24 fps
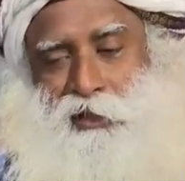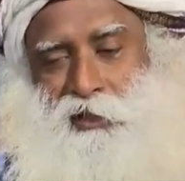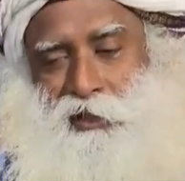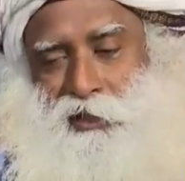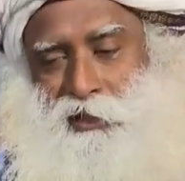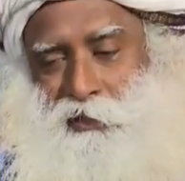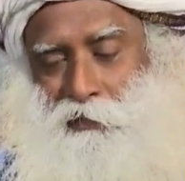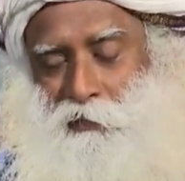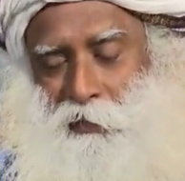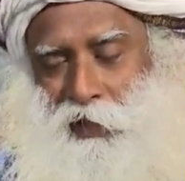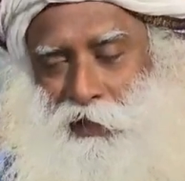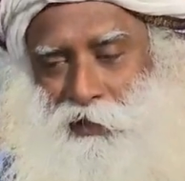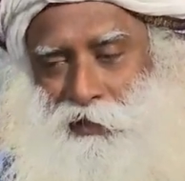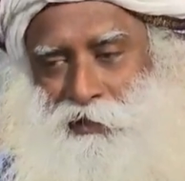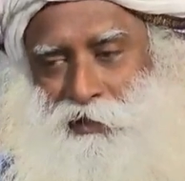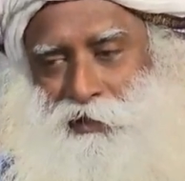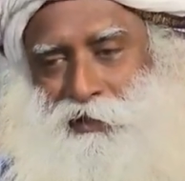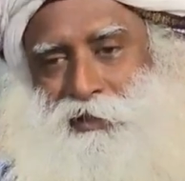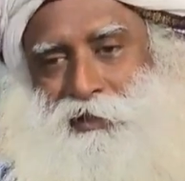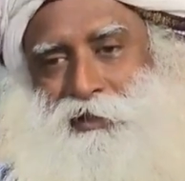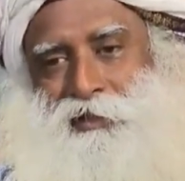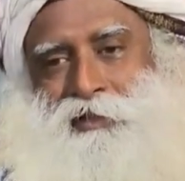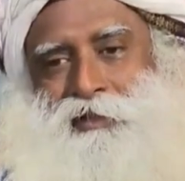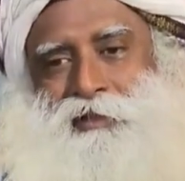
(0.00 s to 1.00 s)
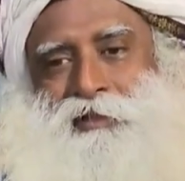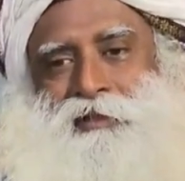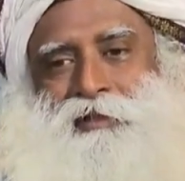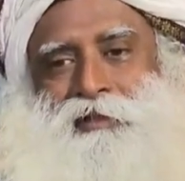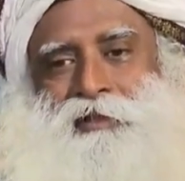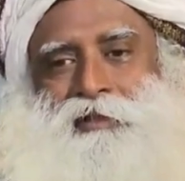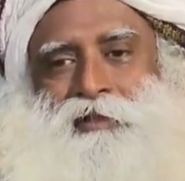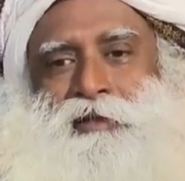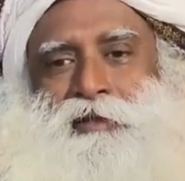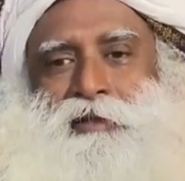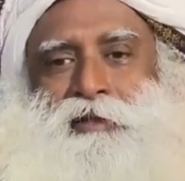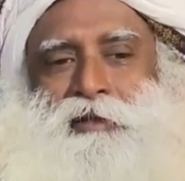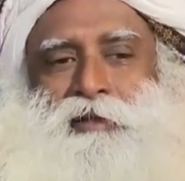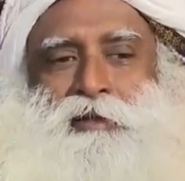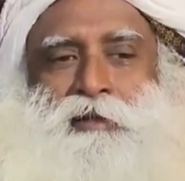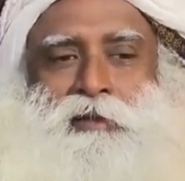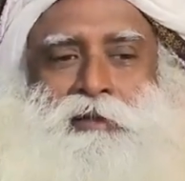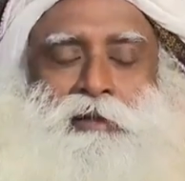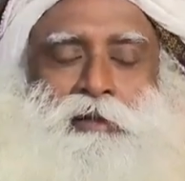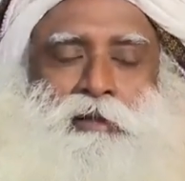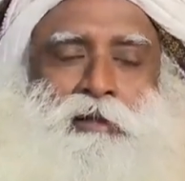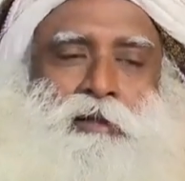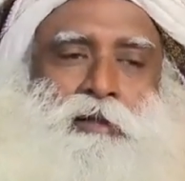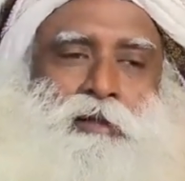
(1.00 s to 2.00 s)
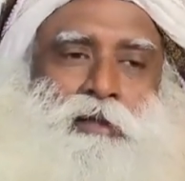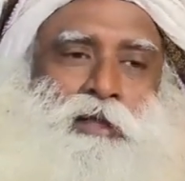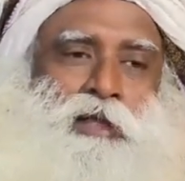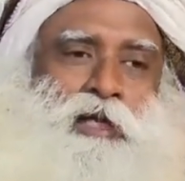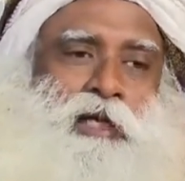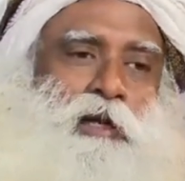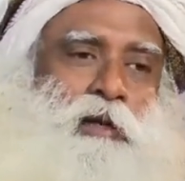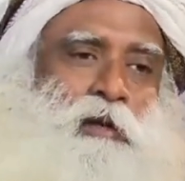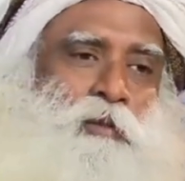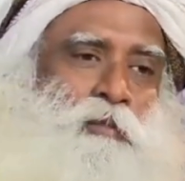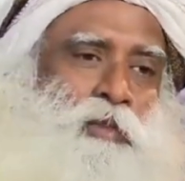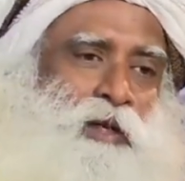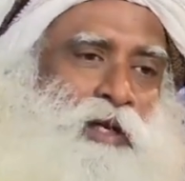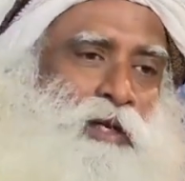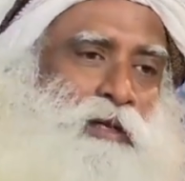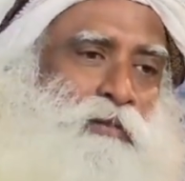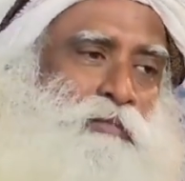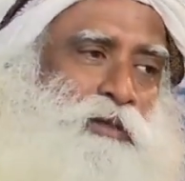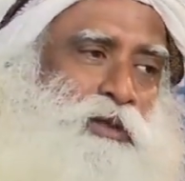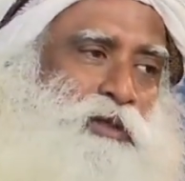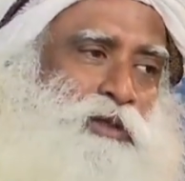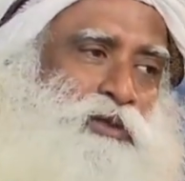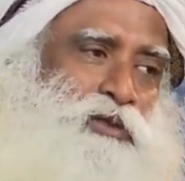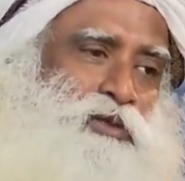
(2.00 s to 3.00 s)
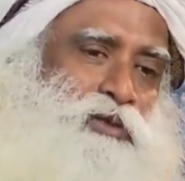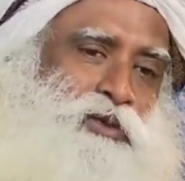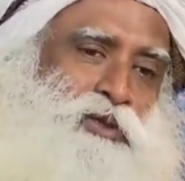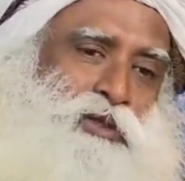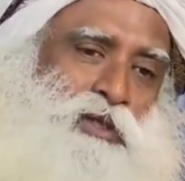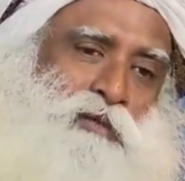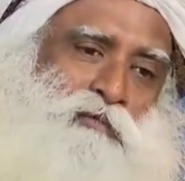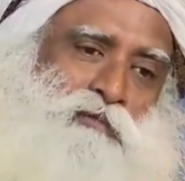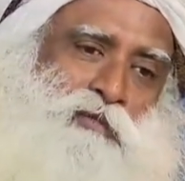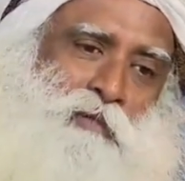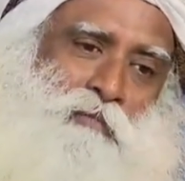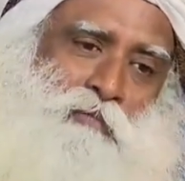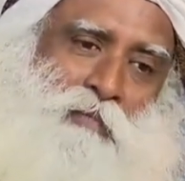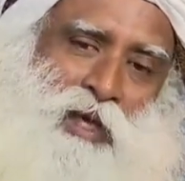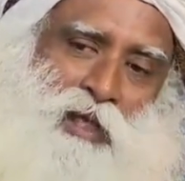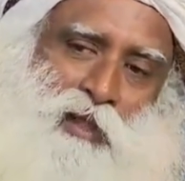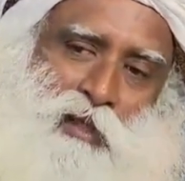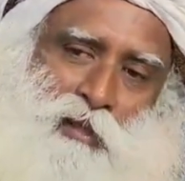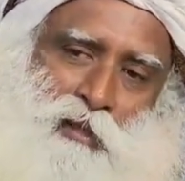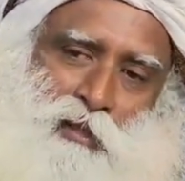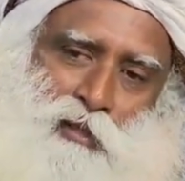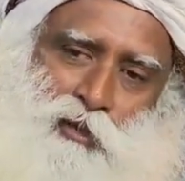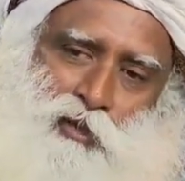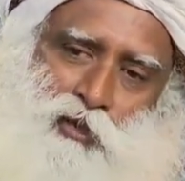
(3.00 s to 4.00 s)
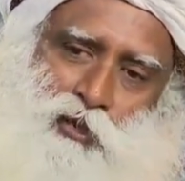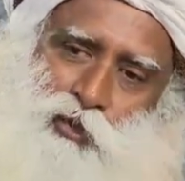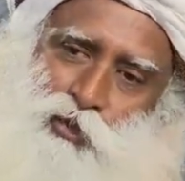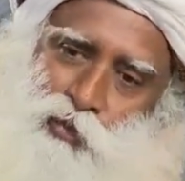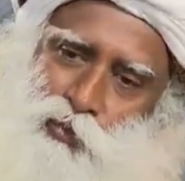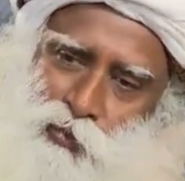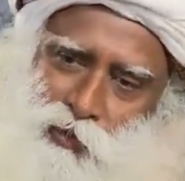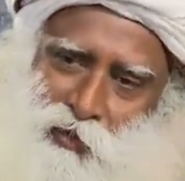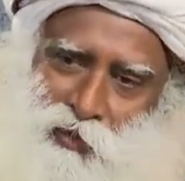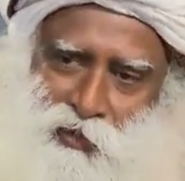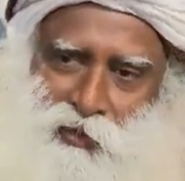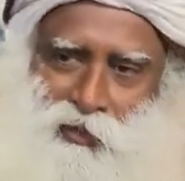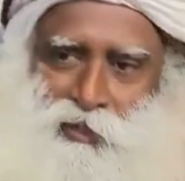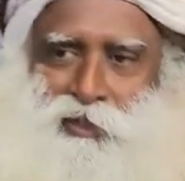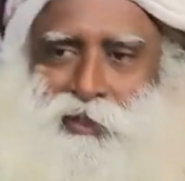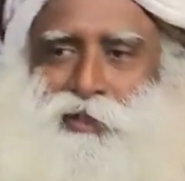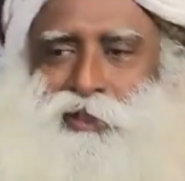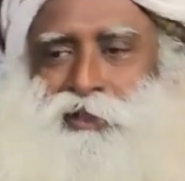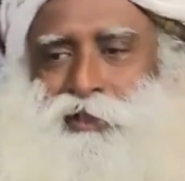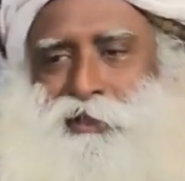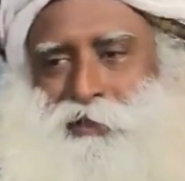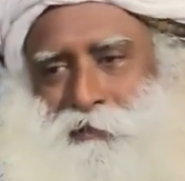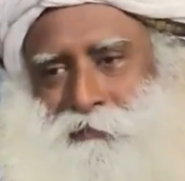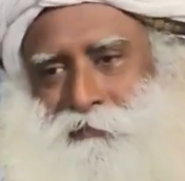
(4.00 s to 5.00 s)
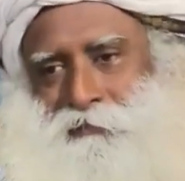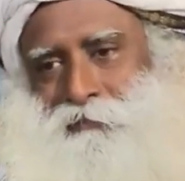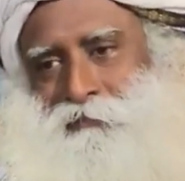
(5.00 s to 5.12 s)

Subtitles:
these months, it'll become the duty of the men to do this.